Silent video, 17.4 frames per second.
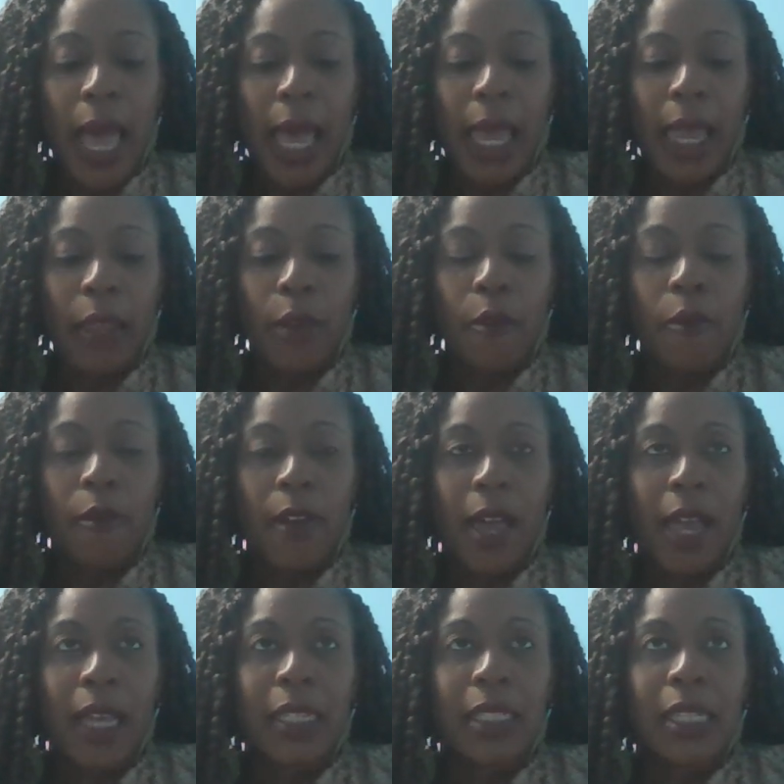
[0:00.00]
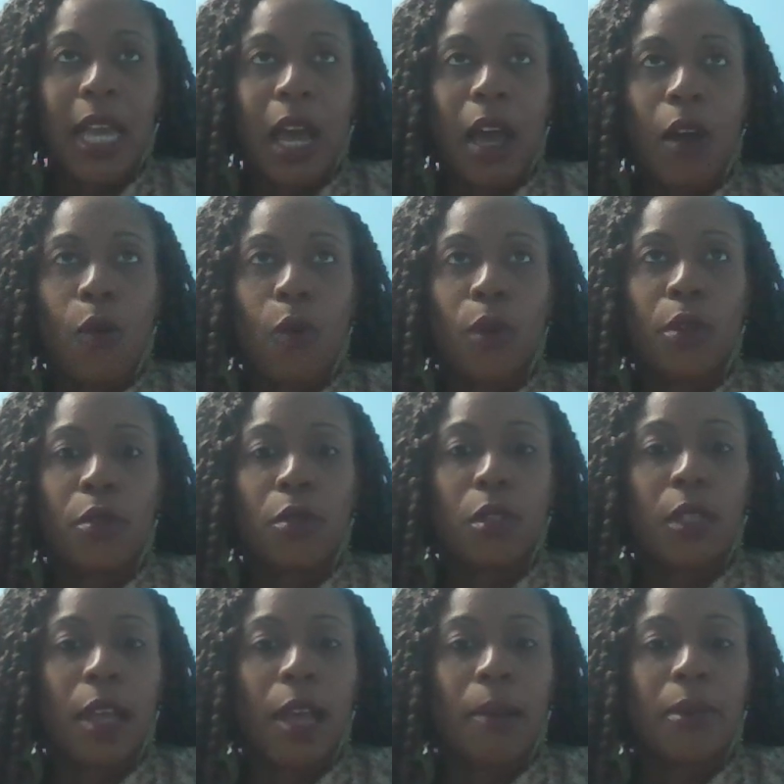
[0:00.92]
And you find out when you
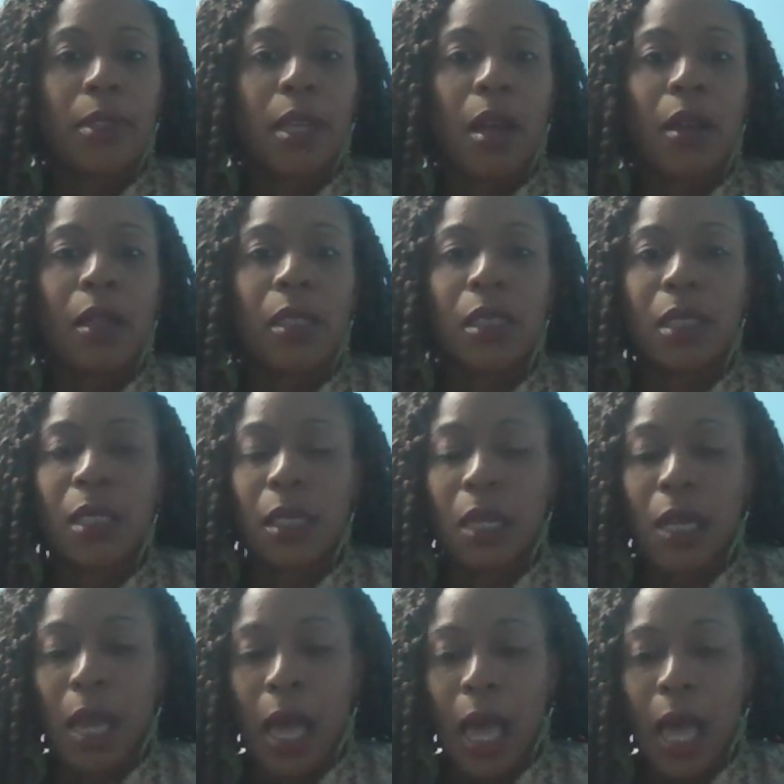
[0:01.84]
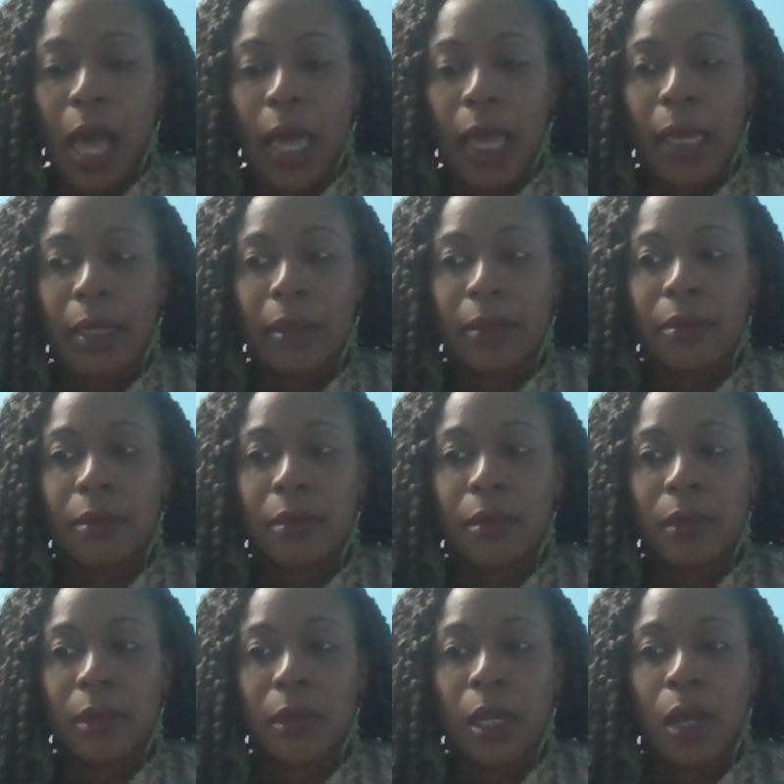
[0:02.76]
stop talking to God,
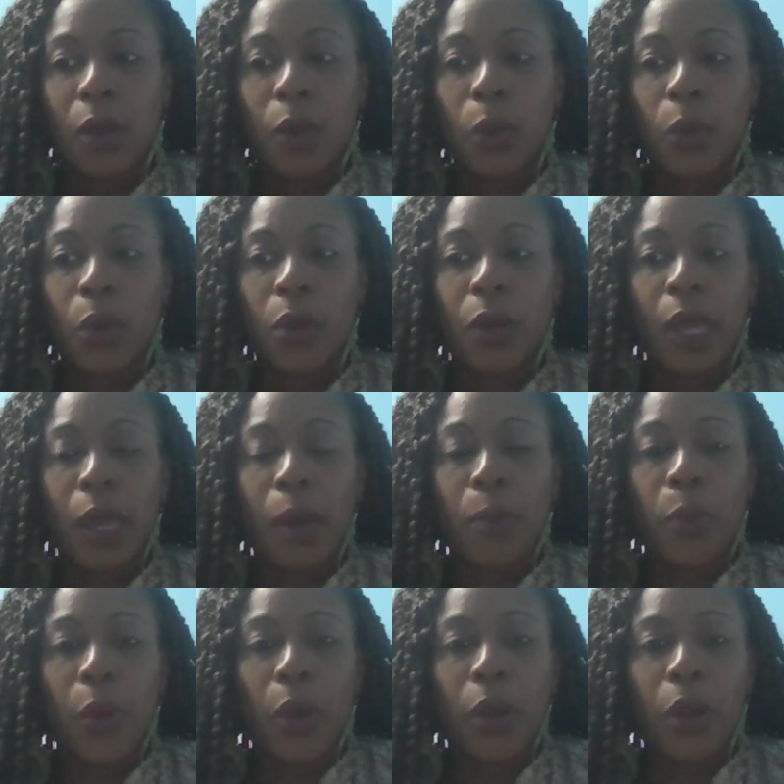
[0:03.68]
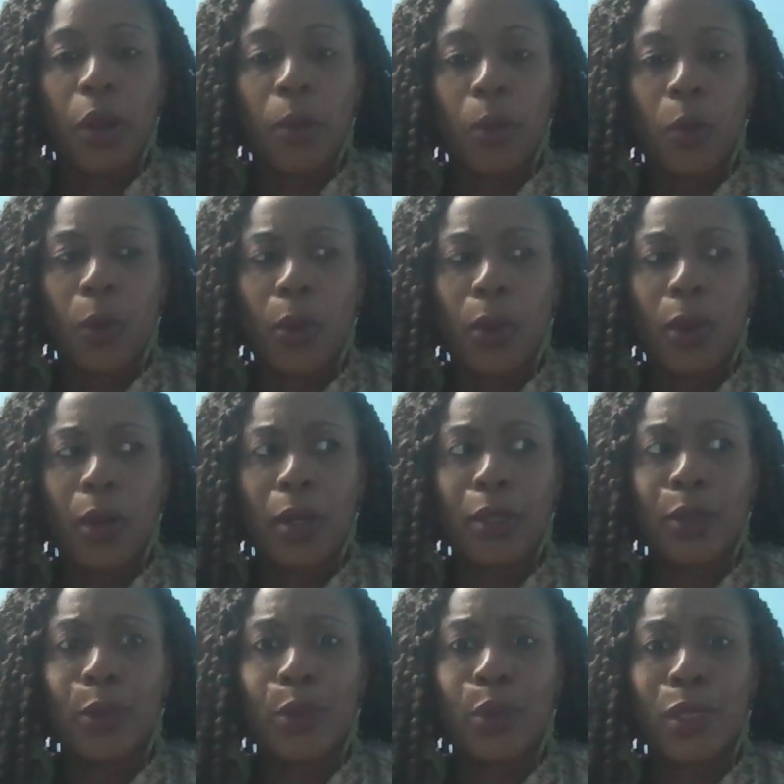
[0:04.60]
when you're not praying
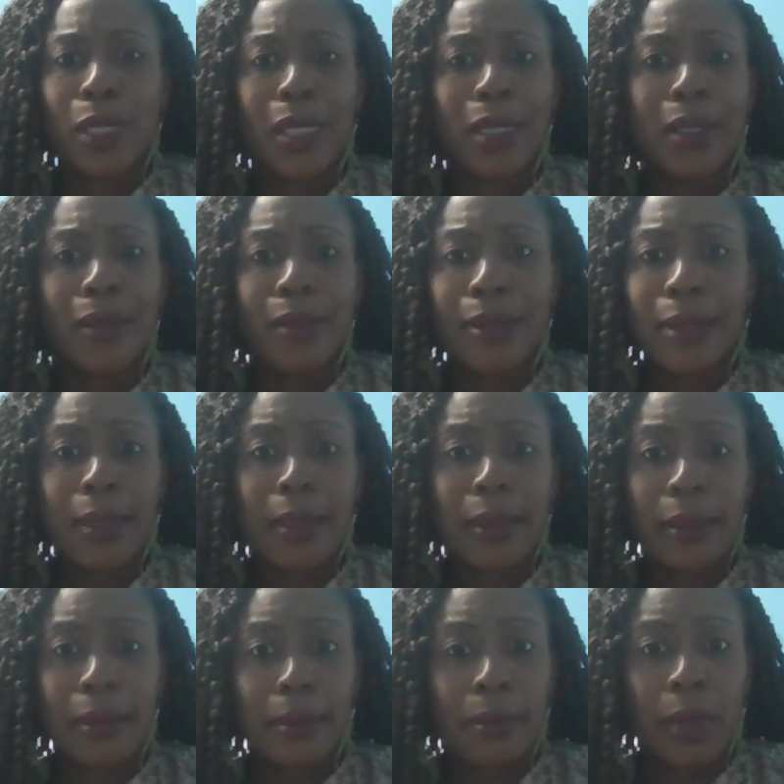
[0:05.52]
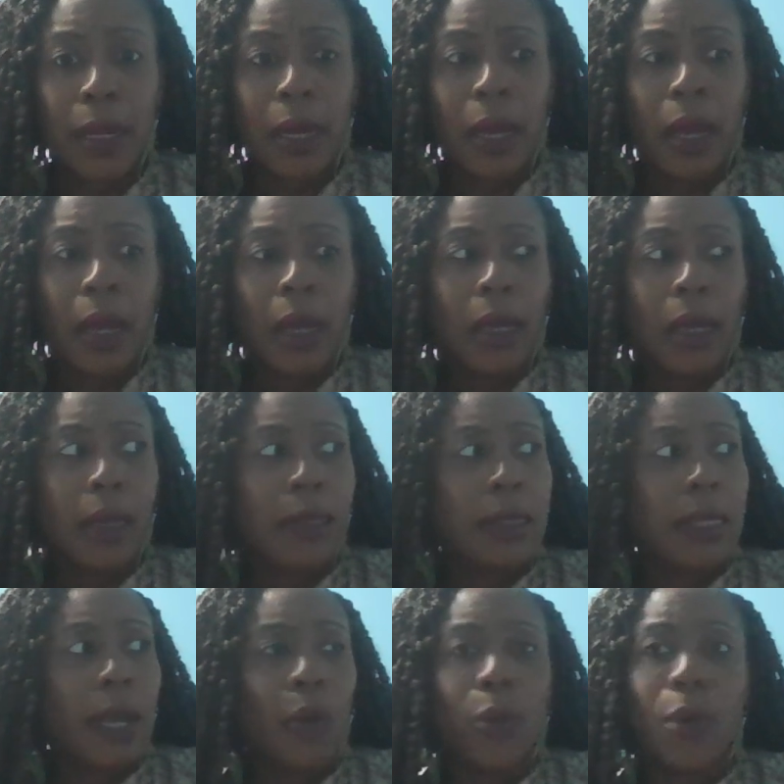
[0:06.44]
anymore, you still need him.
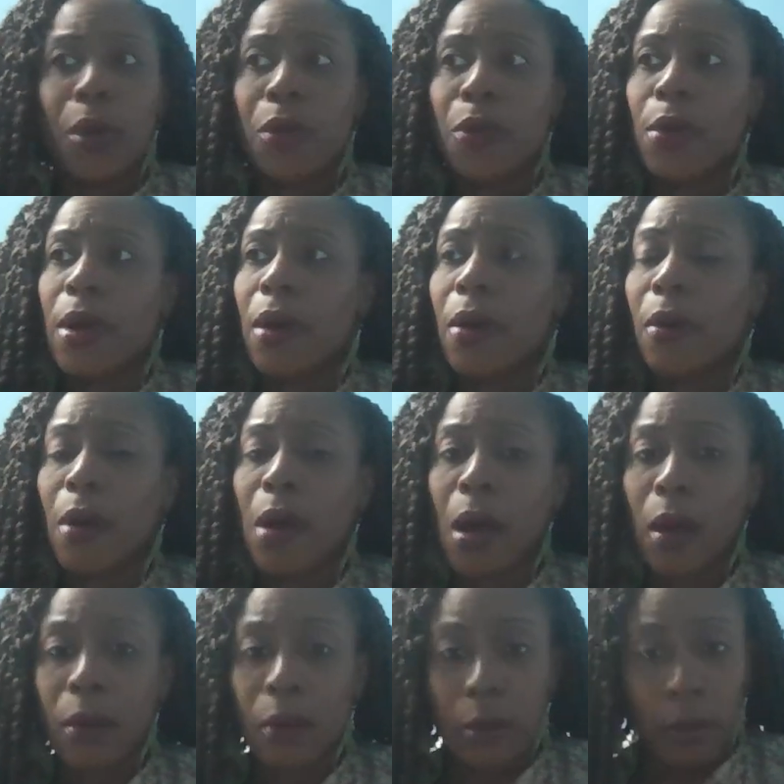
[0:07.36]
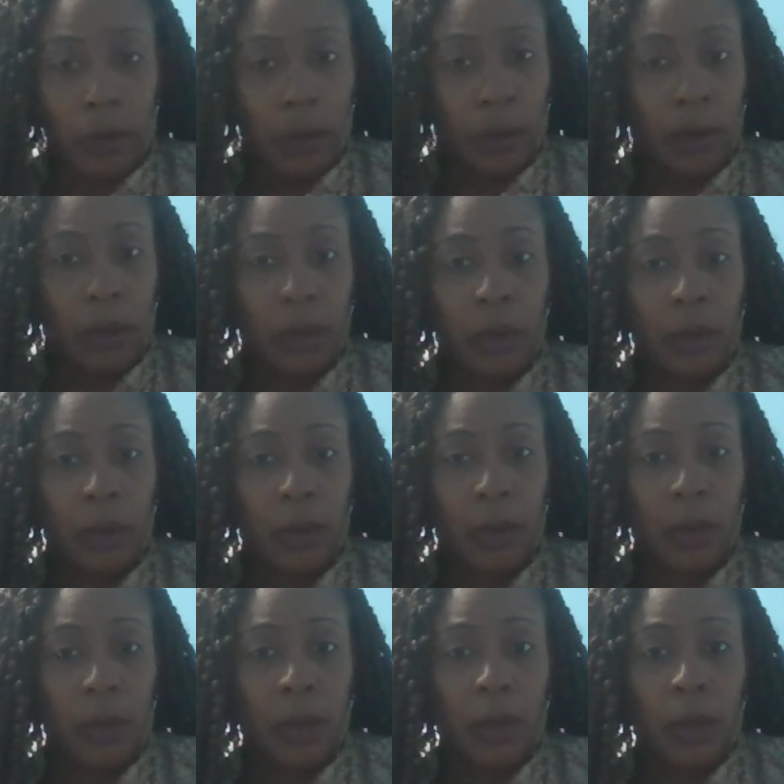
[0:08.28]
It's like, where you gonna go?
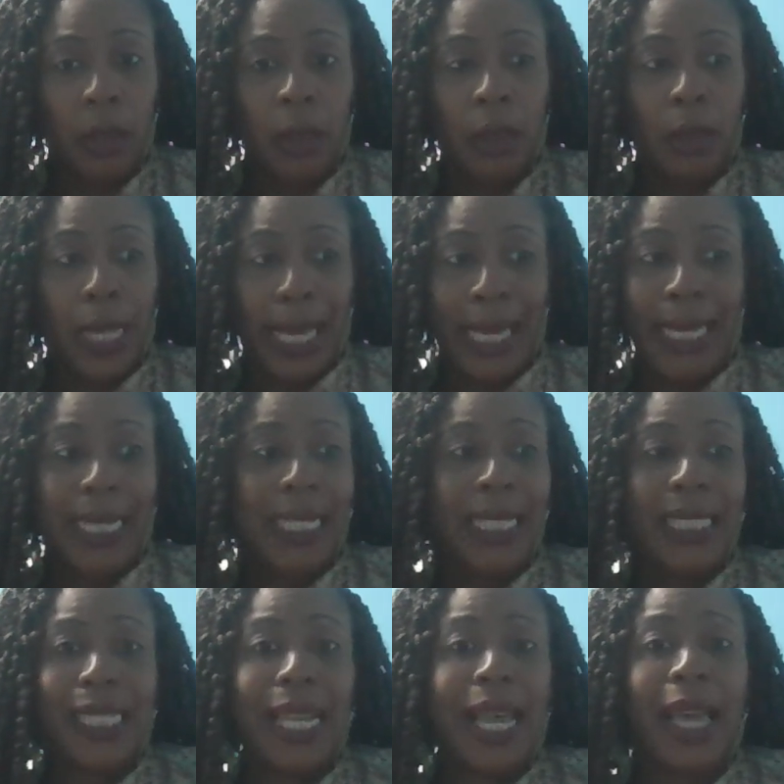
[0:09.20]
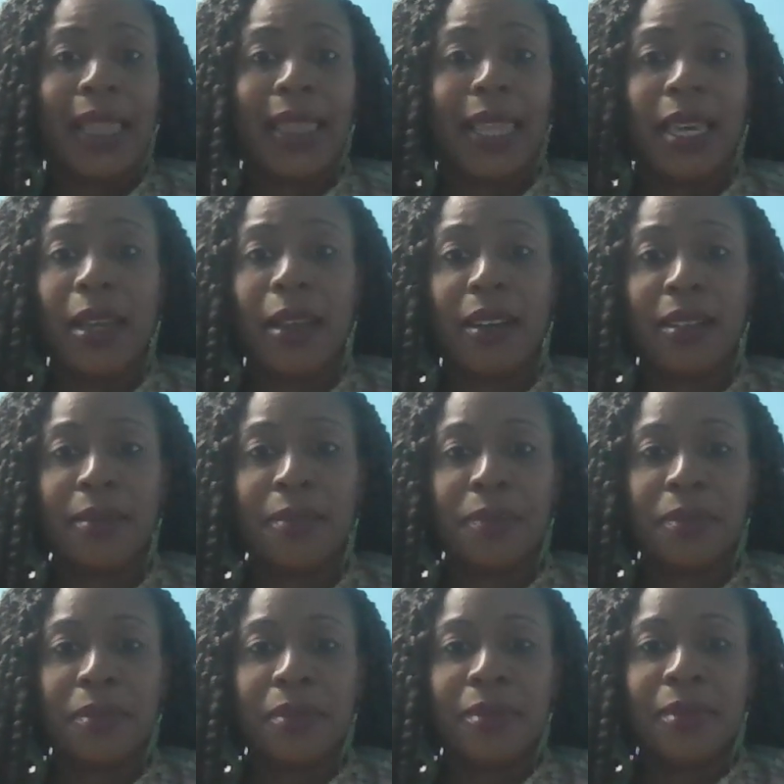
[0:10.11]
But he is not there.
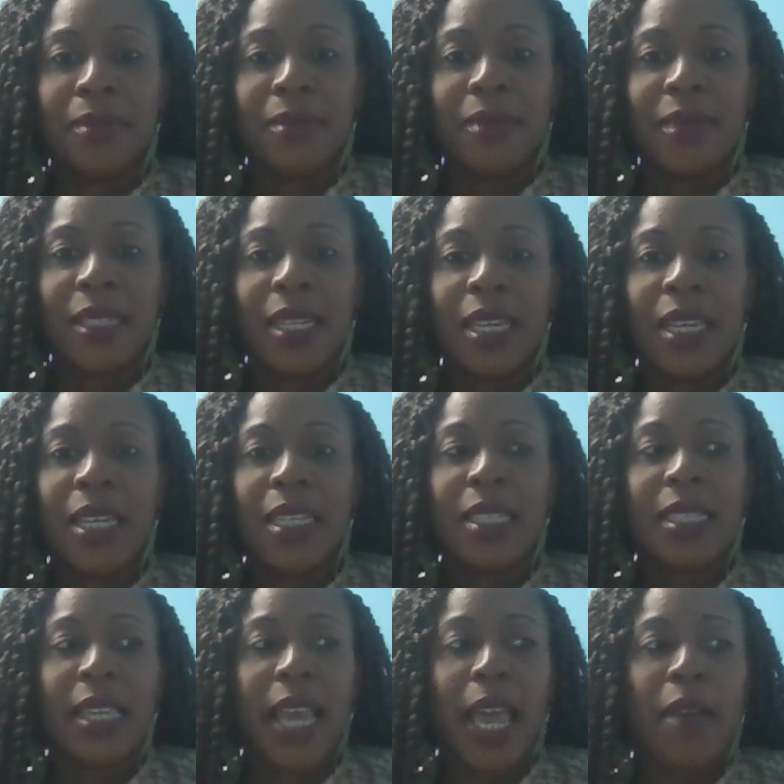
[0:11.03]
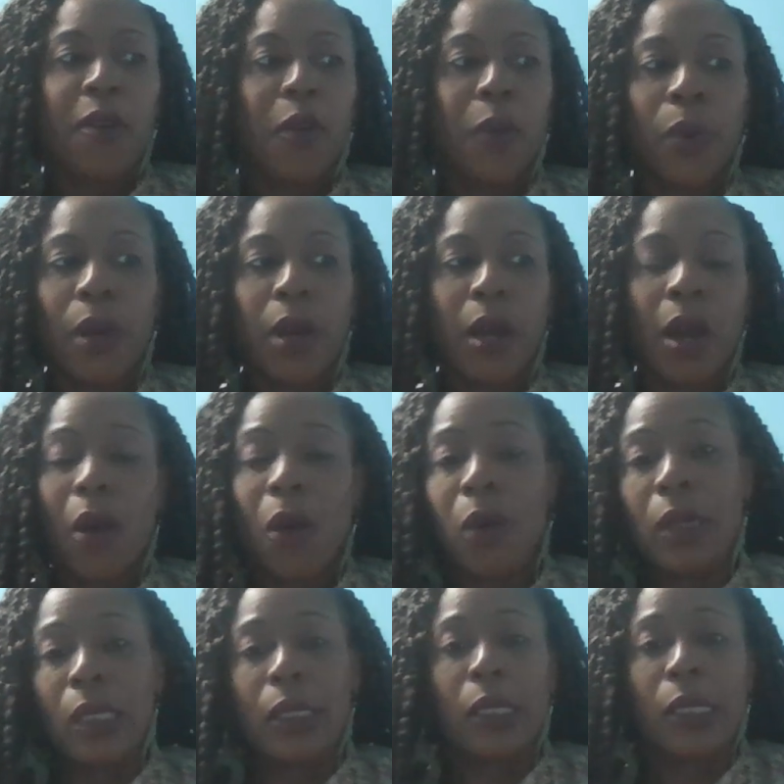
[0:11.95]
He's everywhere
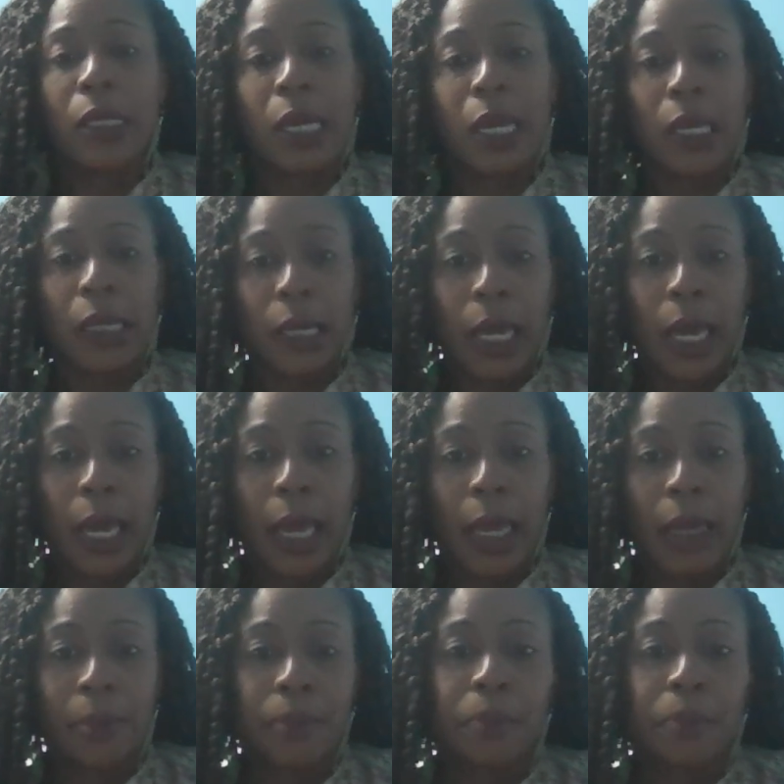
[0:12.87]
all at the same time.